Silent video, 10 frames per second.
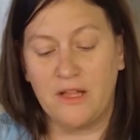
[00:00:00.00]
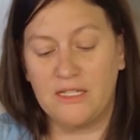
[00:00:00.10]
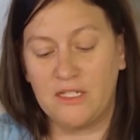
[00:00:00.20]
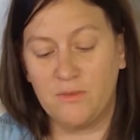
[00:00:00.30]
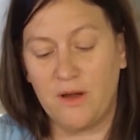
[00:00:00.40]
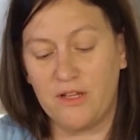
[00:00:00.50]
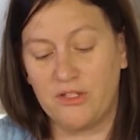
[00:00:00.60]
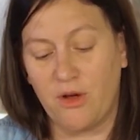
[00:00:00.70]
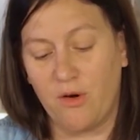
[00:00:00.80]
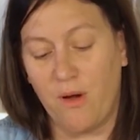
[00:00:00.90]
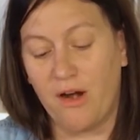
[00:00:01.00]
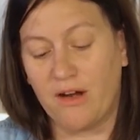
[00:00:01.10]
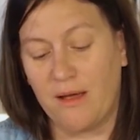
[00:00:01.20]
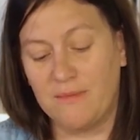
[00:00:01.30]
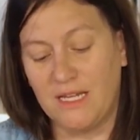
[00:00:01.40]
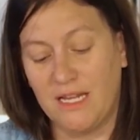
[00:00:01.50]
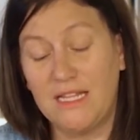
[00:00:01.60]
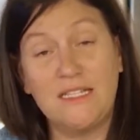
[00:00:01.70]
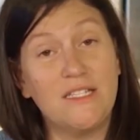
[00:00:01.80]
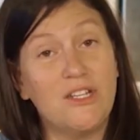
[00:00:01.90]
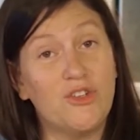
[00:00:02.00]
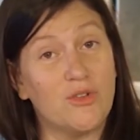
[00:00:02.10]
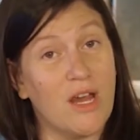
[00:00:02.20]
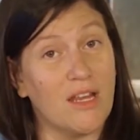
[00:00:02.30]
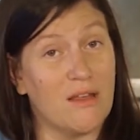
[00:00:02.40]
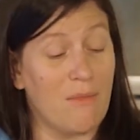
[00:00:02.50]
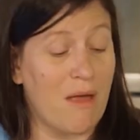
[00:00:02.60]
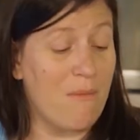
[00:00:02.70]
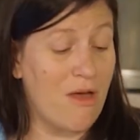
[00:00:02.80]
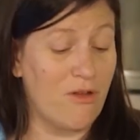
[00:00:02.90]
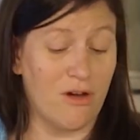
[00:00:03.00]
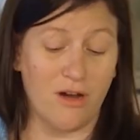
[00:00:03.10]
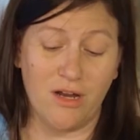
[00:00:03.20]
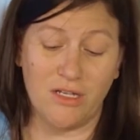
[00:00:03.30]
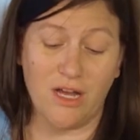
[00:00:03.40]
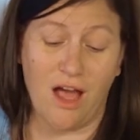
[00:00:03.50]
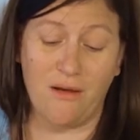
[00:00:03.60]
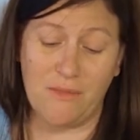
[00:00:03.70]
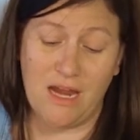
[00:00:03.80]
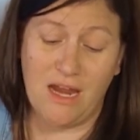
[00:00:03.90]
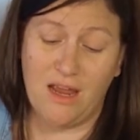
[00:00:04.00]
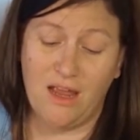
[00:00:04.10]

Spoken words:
This is where the soda water comes in. This is a trick that my mother taught me